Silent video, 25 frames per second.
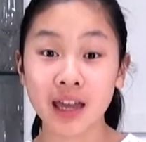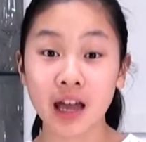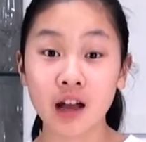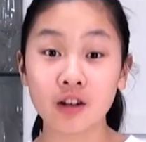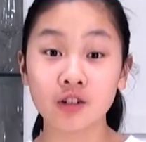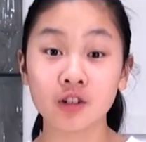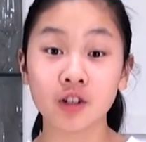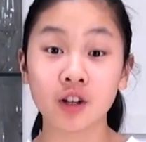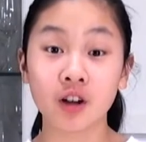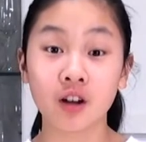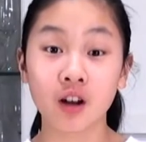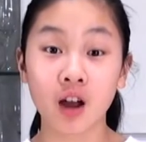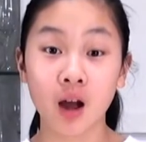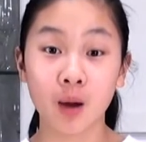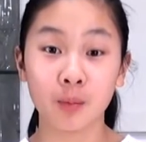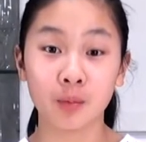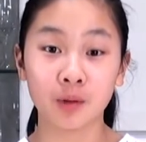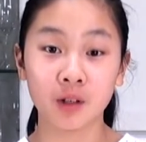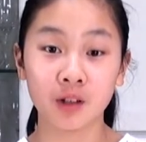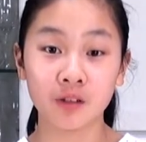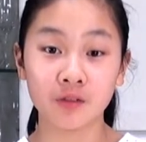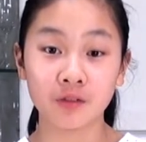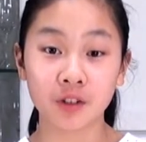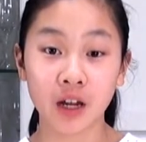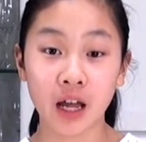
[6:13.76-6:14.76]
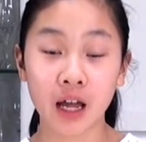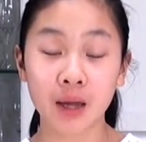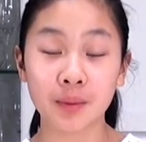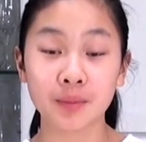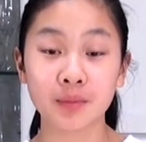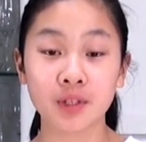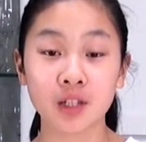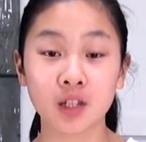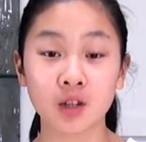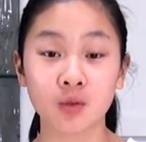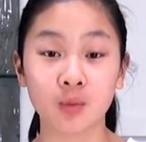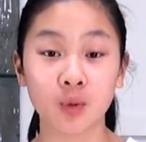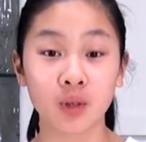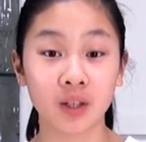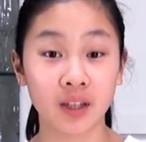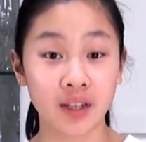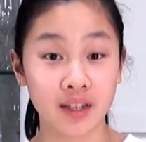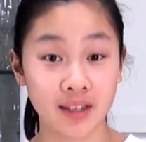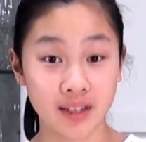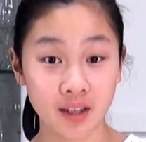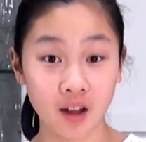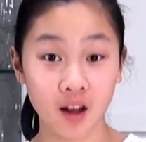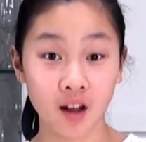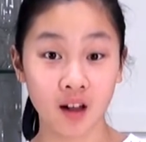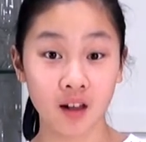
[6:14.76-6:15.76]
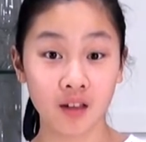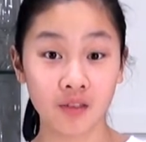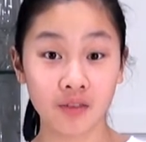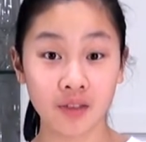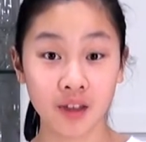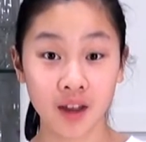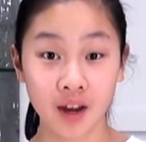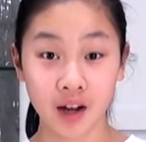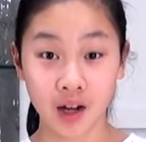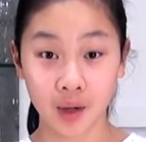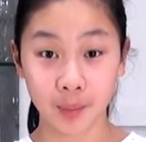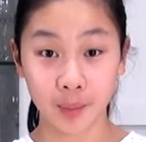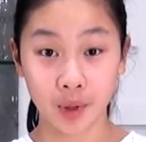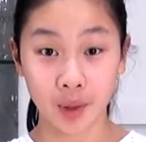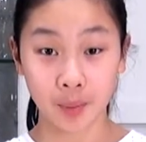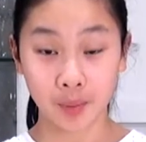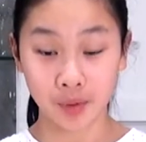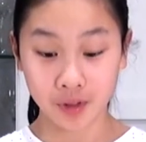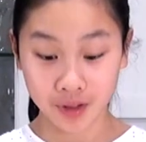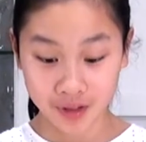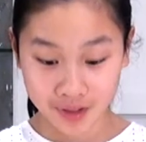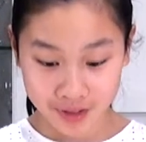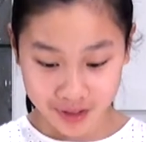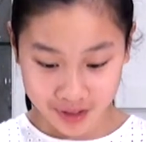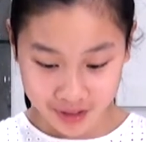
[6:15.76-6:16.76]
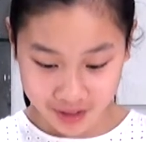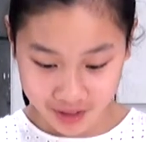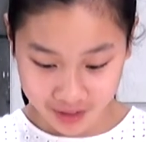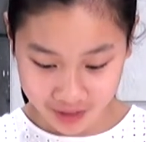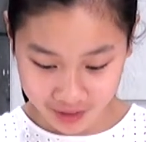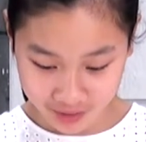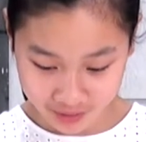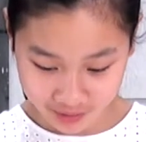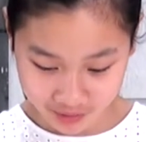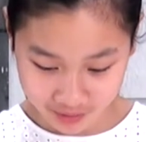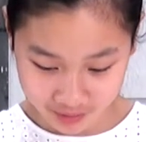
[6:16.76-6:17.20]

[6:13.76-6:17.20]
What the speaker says: counter a couple of times to release all of the air bubbles.